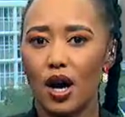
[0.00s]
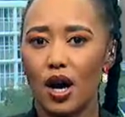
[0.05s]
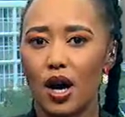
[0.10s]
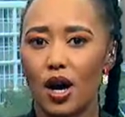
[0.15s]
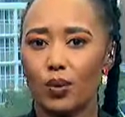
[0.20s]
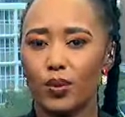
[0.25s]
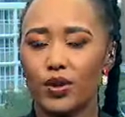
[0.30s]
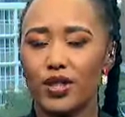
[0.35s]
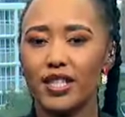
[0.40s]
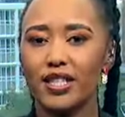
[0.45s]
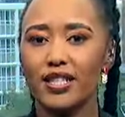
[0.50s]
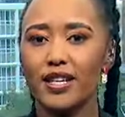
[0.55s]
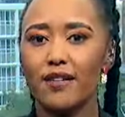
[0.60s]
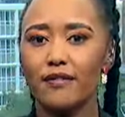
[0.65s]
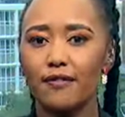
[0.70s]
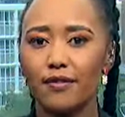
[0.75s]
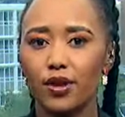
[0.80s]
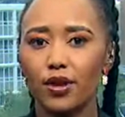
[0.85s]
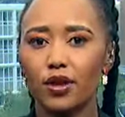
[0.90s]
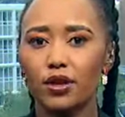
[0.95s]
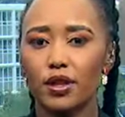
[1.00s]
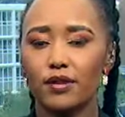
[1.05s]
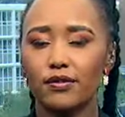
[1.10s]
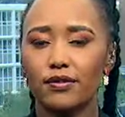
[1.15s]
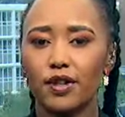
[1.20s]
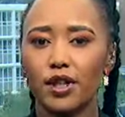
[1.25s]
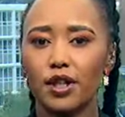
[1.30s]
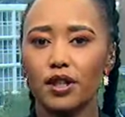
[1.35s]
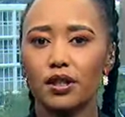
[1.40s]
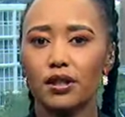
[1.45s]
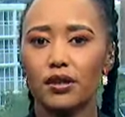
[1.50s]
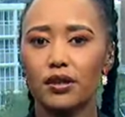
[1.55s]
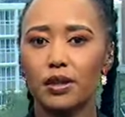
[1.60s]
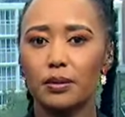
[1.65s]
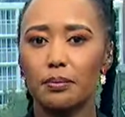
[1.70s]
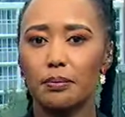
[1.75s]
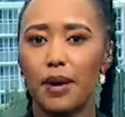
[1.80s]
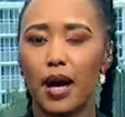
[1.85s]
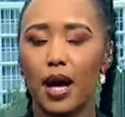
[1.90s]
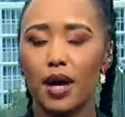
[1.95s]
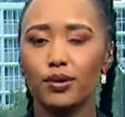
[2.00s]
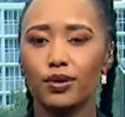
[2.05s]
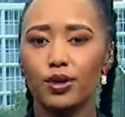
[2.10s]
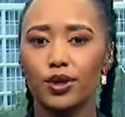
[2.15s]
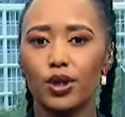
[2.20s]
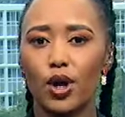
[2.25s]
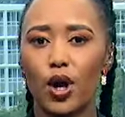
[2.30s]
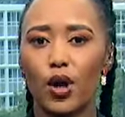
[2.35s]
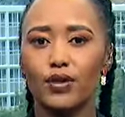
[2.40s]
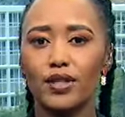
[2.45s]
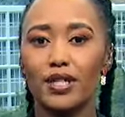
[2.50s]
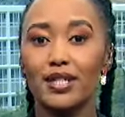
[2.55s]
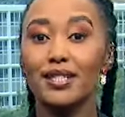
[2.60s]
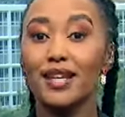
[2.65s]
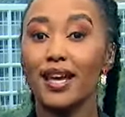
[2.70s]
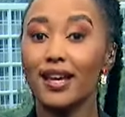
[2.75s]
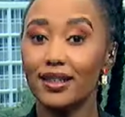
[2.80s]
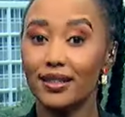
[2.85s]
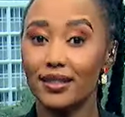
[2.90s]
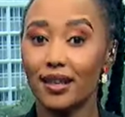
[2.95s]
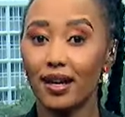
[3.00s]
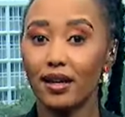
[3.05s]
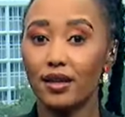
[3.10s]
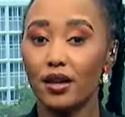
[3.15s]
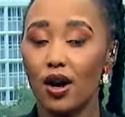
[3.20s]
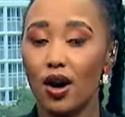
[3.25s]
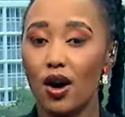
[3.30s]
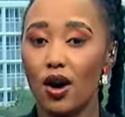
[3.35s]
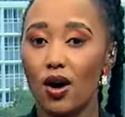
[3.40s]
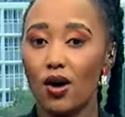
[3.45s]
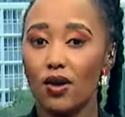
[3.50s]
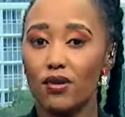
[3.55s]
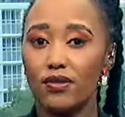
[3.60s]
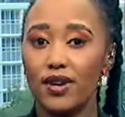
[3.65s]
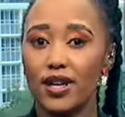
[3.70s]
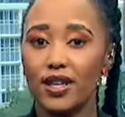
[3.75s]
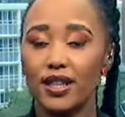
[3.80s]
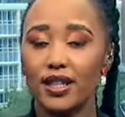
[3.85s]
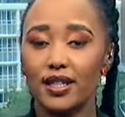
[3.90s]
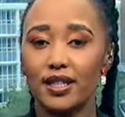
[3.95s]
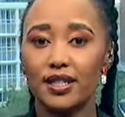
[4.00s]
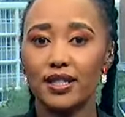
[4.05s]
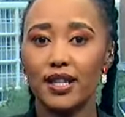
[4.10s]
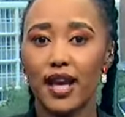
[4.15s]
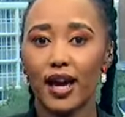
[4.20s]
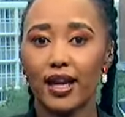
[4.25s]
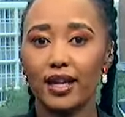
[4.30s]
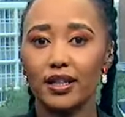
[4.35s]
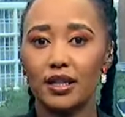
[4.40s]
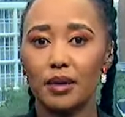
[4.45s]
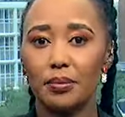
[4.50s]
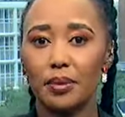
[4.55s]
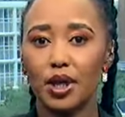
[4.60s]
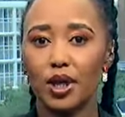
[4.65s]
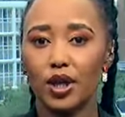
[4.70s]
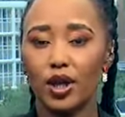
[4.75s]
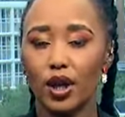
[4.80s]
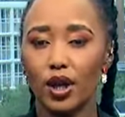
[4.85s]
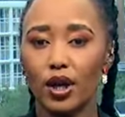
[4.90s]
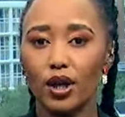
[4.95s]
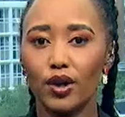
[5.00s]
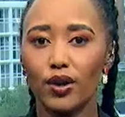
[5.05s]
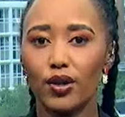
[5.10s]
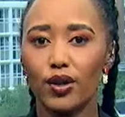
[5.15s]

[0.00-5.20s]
uh, with several vehicles impounded on the second day of this academic year.